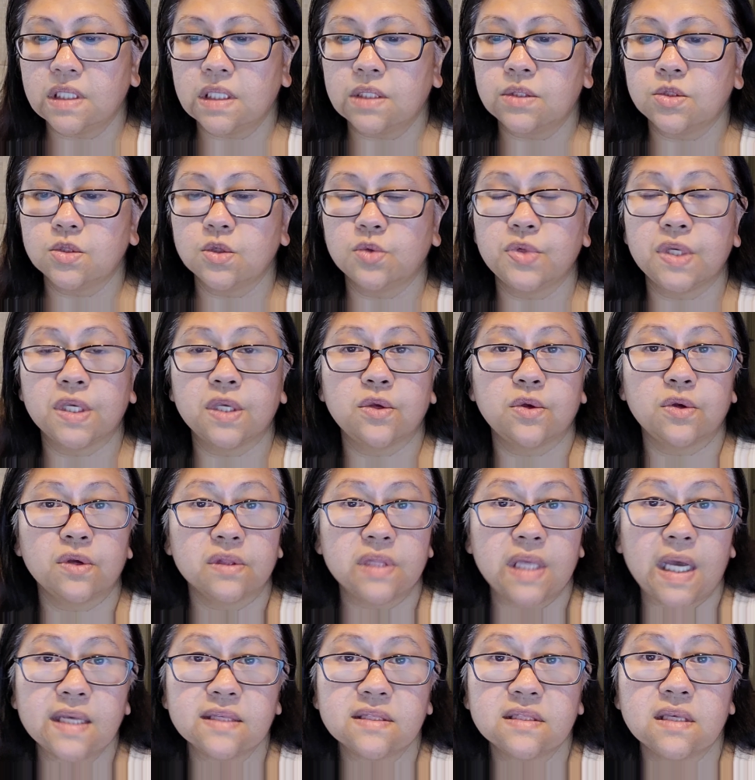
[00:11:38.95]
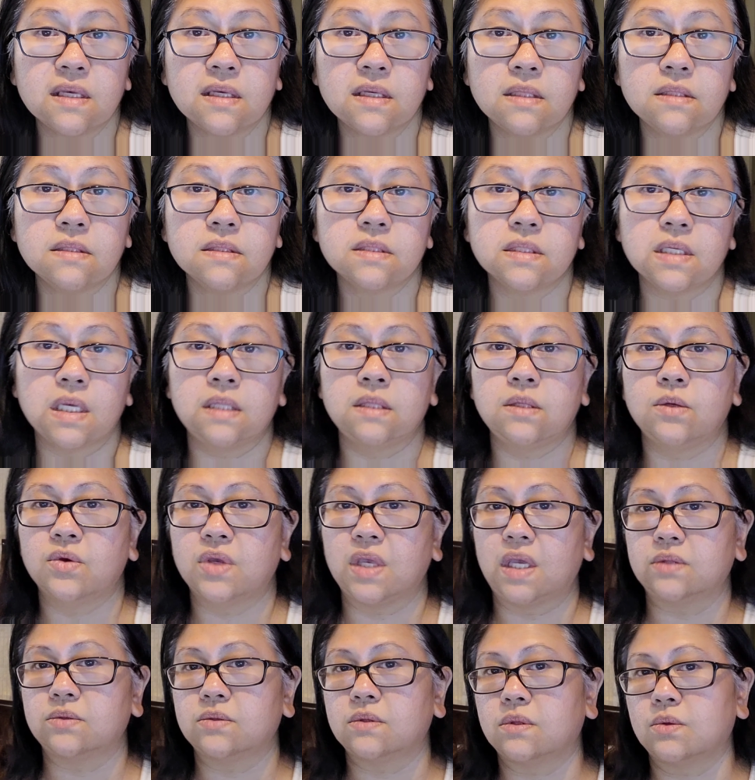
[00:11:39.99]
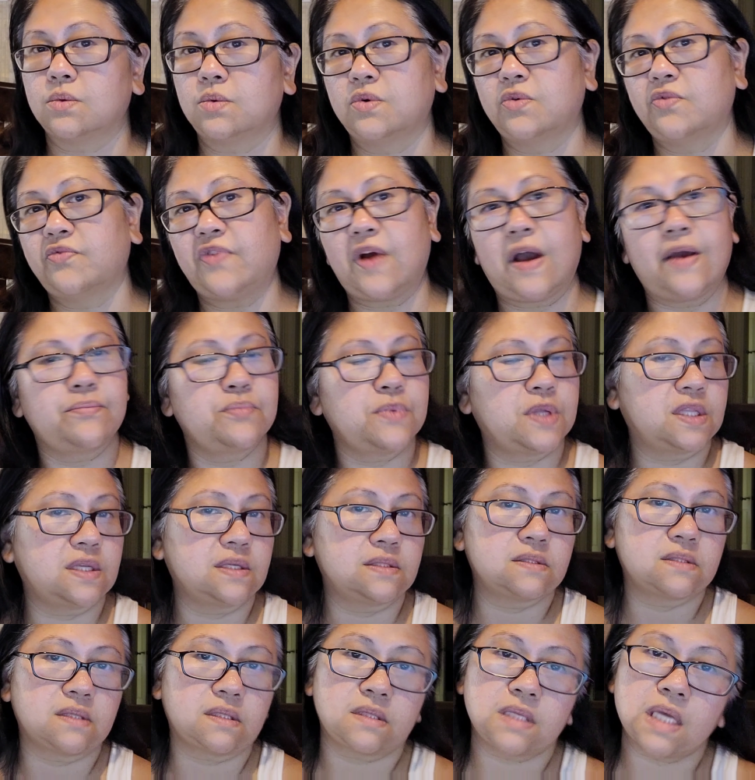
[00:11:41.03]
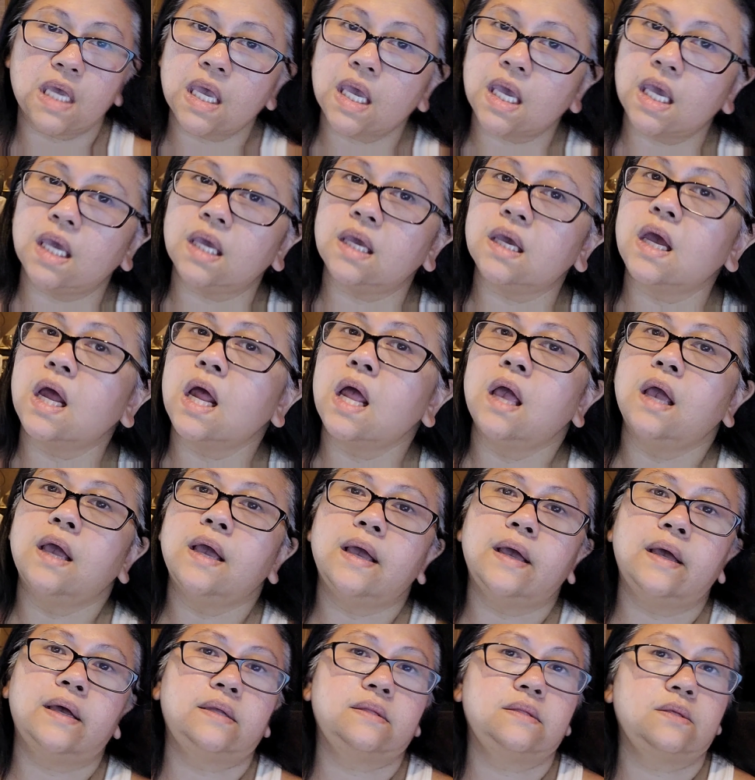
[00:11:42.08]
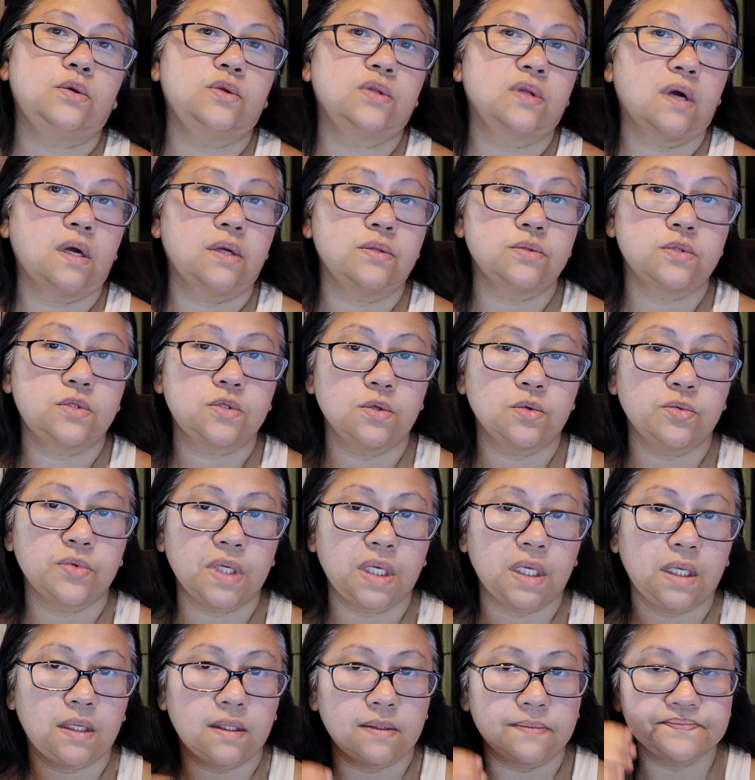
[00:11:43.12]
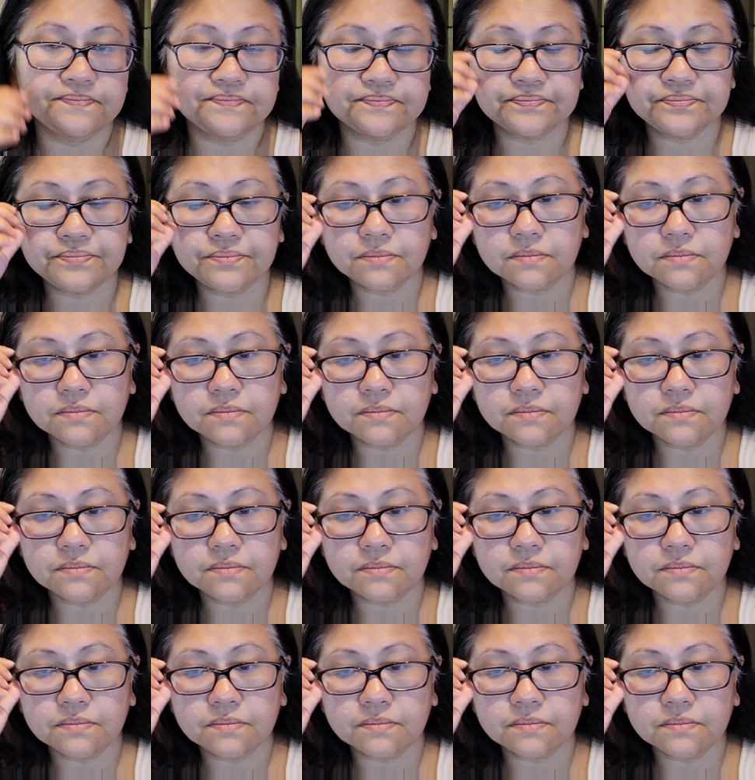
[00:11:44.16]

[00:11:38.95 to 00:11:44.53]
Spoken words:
in doing your lessons and you get through 5 minutes a day and you're not doing